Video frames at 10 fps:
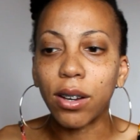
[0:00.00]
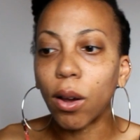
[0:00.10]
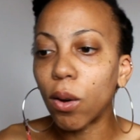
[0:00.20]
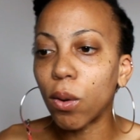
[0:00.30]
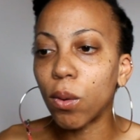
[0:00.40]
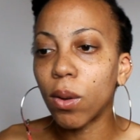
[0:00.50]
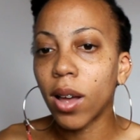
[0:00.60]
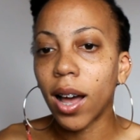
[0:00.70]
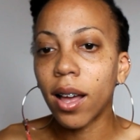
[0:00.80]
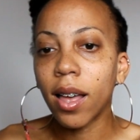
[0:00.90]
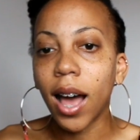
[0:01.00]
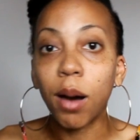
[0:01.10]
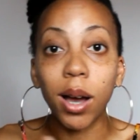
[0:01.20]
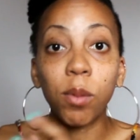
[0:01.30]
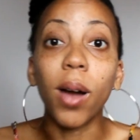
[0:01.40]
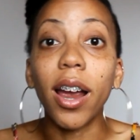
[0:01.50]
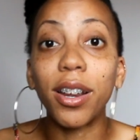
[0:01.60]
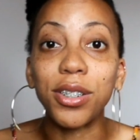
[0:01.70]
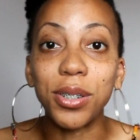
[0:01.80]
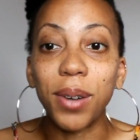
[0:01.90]
know how I
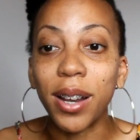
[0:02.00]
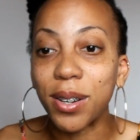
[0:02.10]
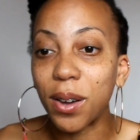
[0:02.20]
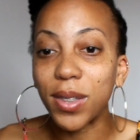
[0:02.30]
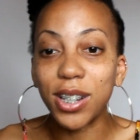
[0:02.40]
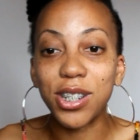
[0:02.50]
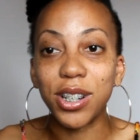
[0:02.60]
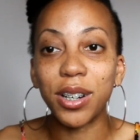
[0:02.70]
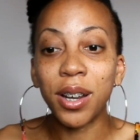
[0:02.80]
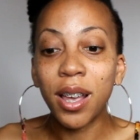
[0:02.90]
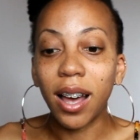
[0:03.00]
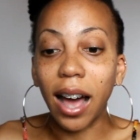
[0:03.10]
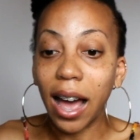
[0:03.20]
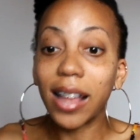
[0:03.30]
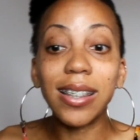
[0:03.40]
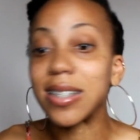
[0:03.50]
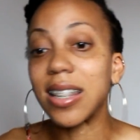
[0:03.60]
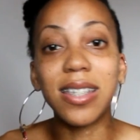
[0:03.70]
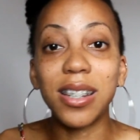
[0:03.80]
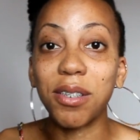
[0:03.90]
wired you. I know that you're a highly
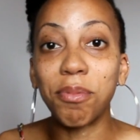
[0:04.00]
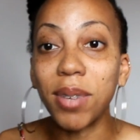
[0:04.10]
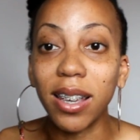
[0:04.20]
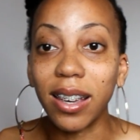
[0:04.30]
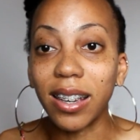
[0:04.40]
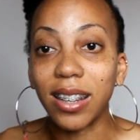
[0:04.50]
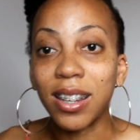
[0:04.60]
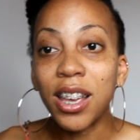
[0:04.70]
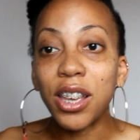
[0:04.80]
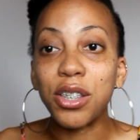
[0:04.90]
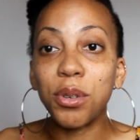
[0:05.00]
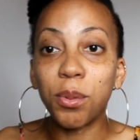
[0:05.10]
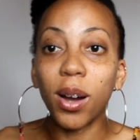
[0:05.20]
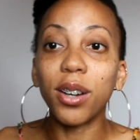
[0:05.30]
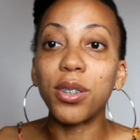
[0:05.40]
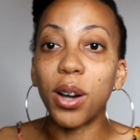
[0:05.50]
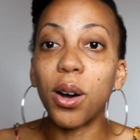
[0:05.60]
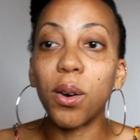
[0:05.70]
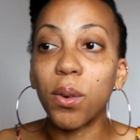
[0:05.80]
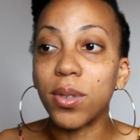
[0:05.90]
sensitive being and you want to
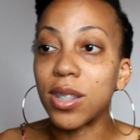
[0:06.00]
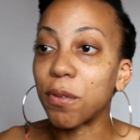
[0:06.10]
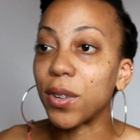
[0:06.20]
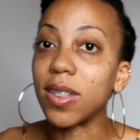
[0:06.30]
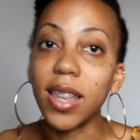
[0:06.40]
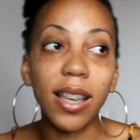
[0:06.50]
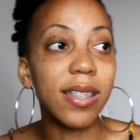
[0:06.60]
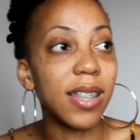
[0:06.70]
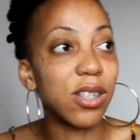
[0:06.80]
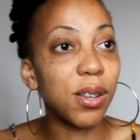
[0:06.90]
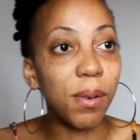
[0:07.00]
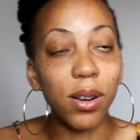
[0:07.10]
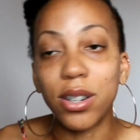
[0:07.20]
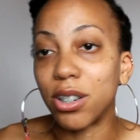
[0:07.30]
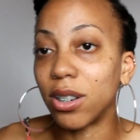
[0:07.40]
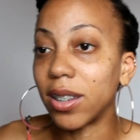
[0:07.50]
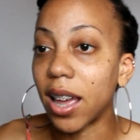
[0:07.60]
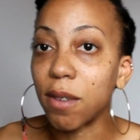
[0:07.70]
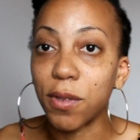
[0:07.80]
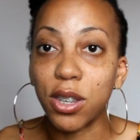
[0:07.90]
know different things that's going on in your
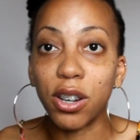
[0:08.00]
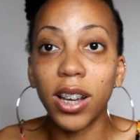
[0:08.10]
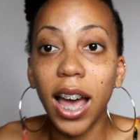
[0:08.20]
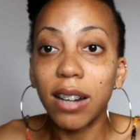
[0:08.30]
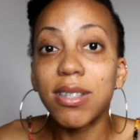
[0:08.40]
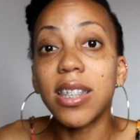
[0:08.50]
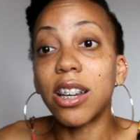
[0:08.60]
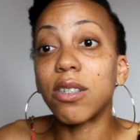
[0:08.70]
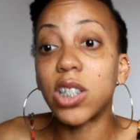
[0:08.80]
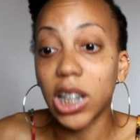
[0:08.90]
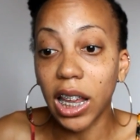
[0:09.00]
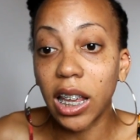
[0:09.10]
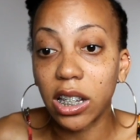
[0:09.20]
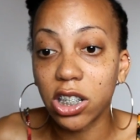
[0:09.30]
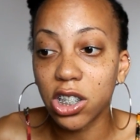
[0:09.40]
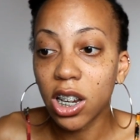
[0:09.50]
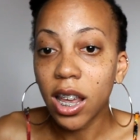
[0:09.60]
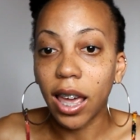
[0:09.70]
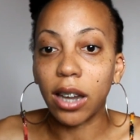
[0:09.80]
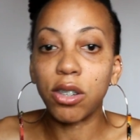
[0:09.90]
life and you're kind of scared of change
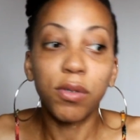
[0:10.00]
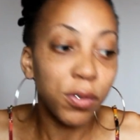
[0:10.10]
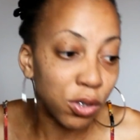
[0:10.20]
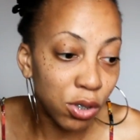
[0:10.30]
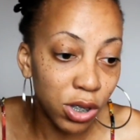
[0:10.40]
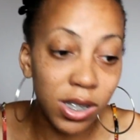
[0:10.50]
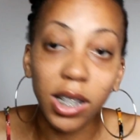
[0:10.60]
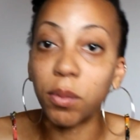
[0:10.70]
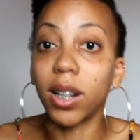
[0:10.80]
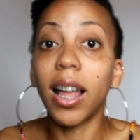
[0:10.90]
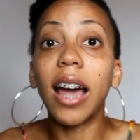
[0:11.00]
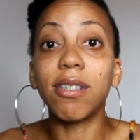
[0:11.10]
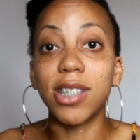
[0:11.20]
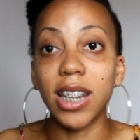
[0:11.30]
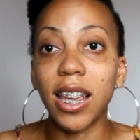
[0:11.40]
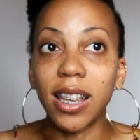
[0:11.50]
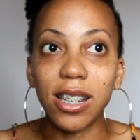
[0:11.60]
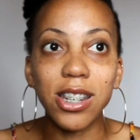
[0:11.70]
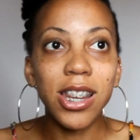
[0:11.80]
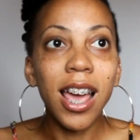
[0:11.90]
and you, are dealing with a lot of
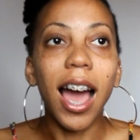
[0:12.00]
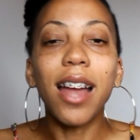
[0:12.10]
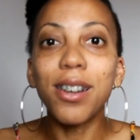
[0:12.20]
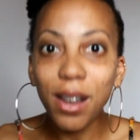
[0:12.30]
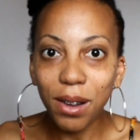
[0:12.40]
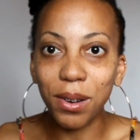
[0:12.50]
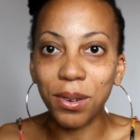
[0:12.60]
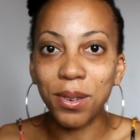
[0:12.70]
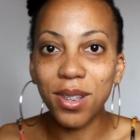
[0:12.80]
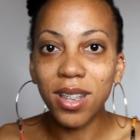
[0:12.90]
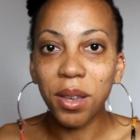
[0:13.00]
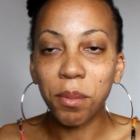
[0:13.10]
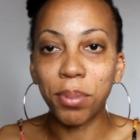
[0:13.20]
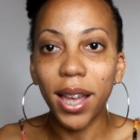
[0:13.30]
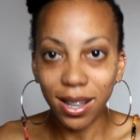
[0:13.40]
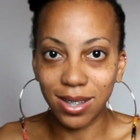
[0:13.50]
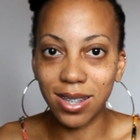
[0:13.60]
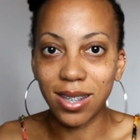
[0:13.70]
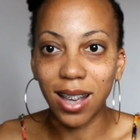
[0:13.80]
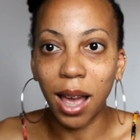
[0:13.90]
change. I know, but
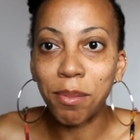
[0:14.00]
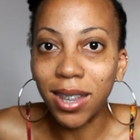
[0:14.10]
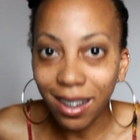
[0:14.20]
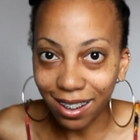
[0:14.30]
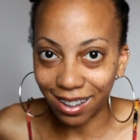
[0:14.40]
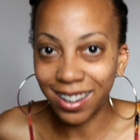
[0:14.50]
I'm here.